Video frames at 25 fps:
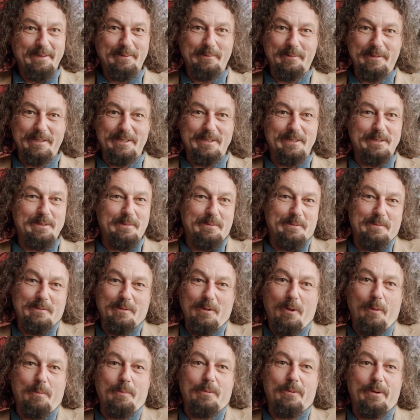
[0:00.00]
We're just
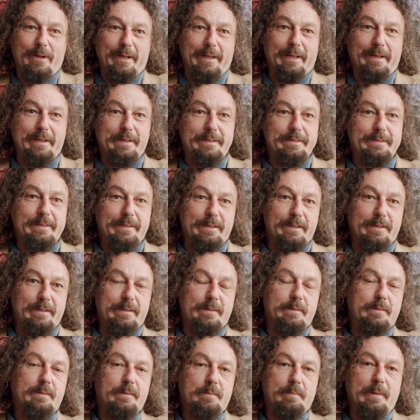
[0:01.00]
operating
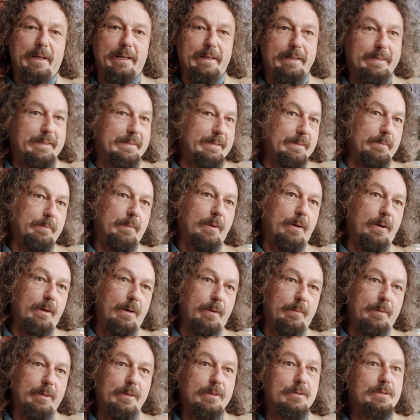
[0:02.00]
mainly as a
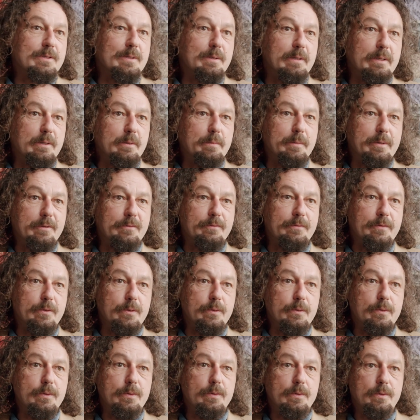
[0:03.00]
bar. We got a little bit of
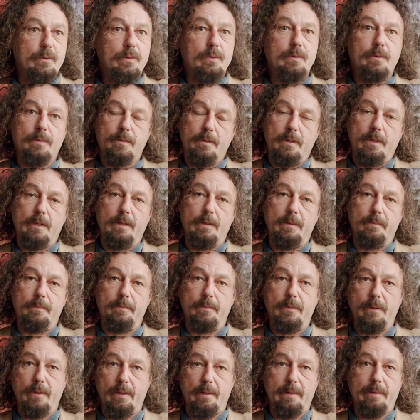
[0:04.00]
food,
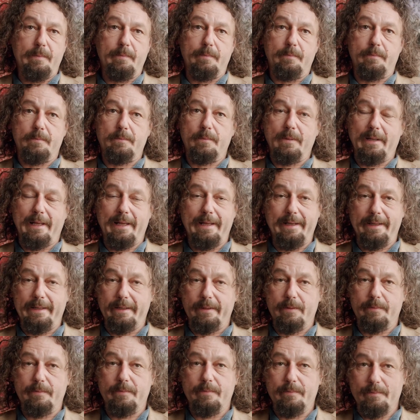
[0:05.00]
but I'm
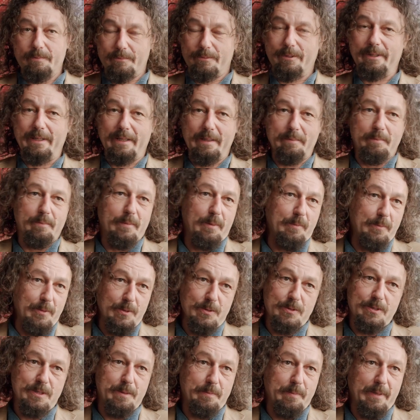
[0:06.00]
planning on bringing my
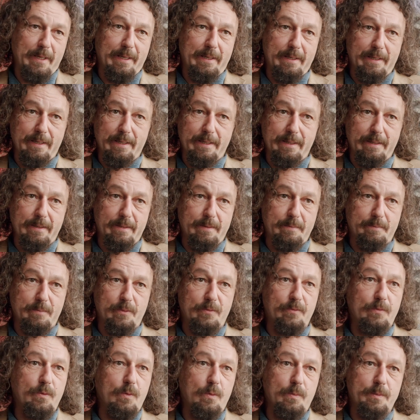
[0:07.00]
music back in, and
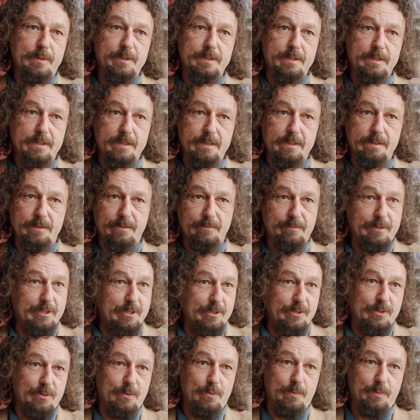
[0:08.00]
performances and
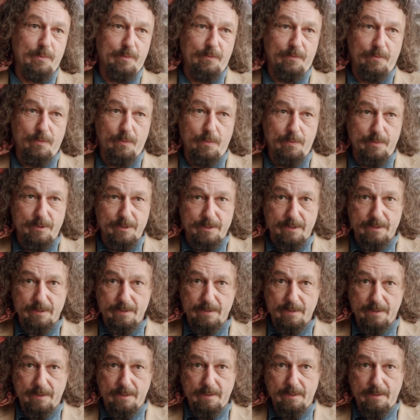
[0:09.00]
original performances.